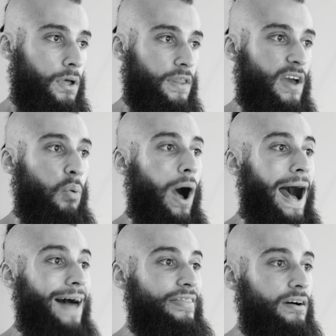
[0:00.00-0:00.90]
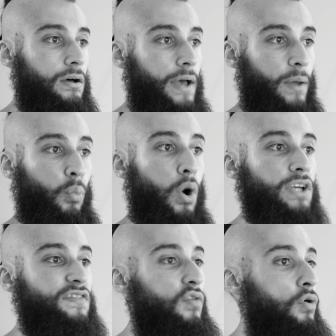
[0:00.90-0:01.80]
There were other and
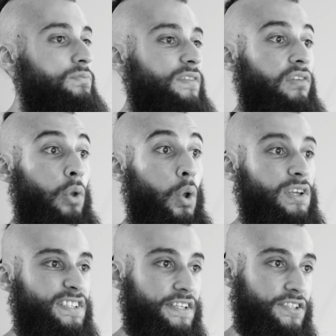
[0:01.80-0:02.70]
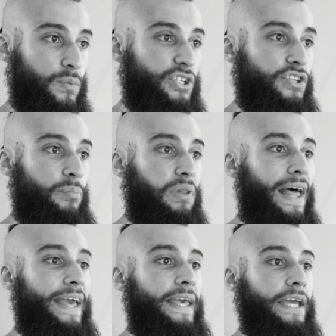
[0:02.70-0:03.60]
worse forms of lawlessness which the
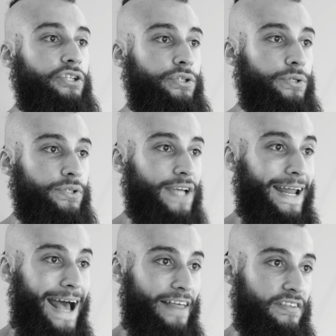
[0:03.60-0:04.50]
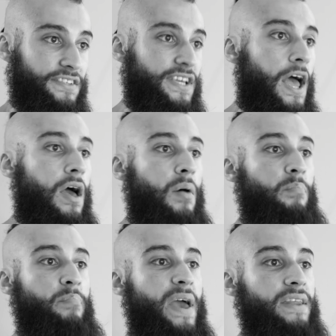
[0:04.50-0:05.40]
plague introduced at Athens.
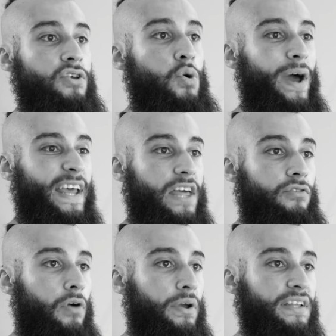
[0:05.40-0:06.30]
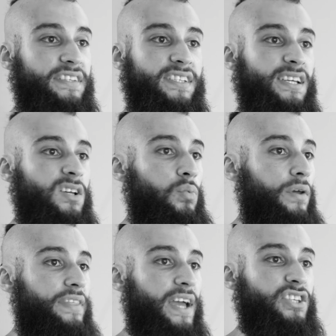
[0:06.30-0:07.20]
Men who had hitherto concealed
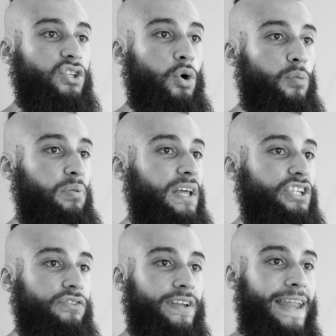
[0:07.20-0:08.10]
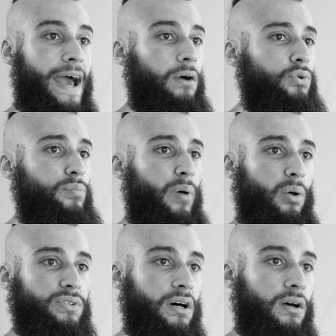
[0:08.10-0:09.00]
what they took pleasure in now grew
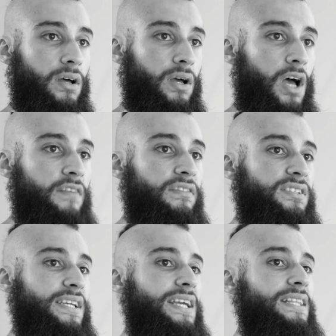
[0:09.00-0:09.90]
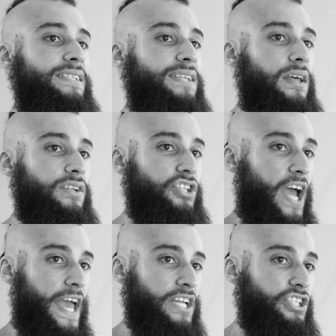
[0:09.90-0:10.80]
bolder, foreseeing the sudden
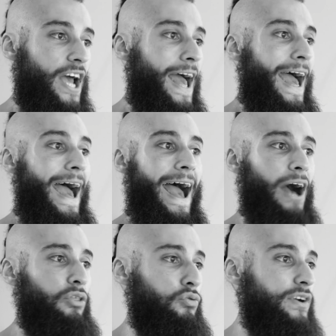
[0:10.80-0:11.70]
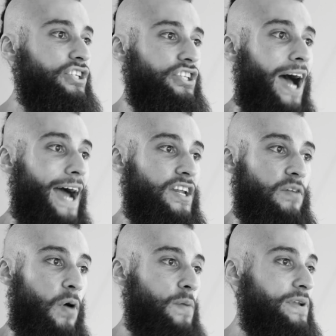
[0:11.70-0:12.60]
change, how the rich died in
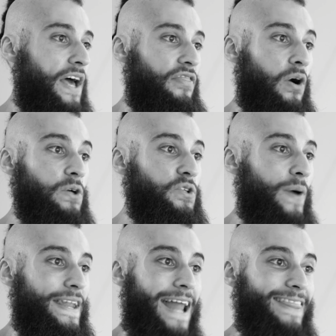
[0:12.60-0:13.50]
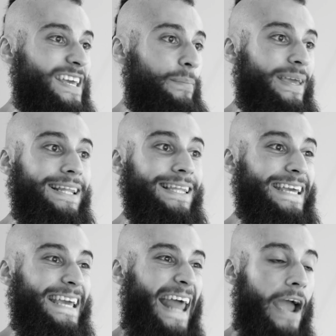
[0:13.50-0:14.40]
a moment and those who had nothing
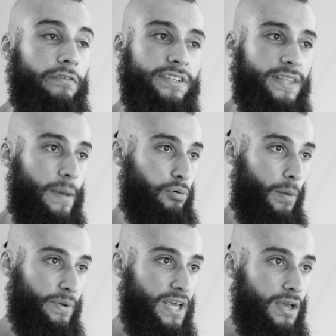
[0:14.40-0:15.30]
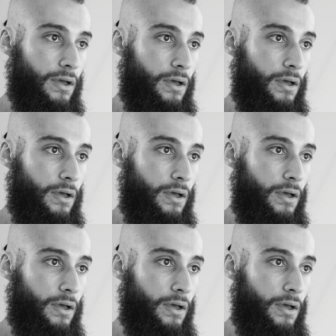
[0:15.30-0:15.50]
immediately inherited their property.